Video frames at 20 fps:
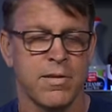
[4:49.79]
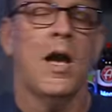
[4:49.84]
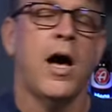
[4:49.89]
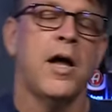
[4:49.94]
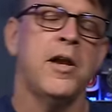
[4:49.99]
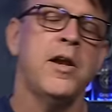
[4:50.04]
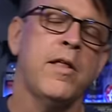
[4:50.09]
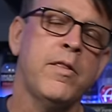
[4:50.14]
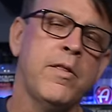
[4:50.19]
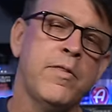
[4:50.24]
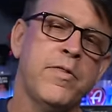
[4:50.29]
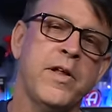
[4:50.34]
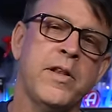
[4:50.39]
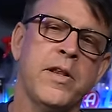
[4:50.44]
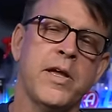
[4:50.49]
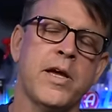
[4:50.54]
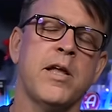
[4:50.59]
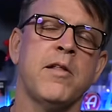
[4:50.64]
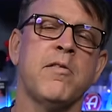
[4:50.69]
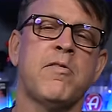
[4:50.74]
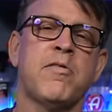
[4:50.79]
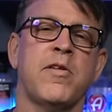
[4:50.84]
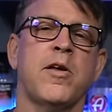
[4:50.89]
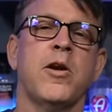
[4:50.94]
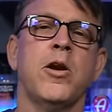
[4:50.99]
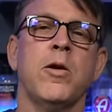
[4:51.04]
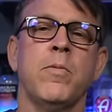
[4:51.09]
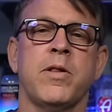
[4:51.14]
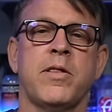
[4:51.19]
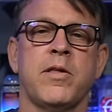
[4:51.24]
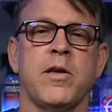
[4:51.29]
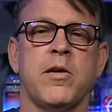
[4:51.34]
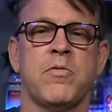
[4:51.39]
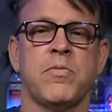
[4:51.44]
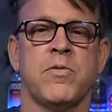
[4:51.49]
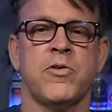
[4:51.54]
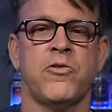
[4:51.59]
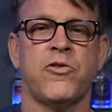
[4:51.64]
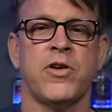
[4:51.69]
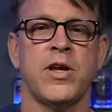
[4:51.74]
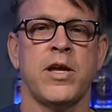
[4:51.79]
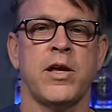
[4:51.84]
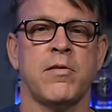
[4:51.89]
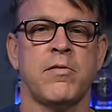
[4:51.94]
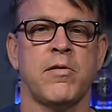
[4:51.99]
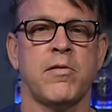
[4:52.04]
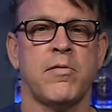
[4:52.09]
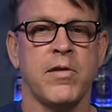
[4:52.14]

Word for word: Another thing to consider with these machines is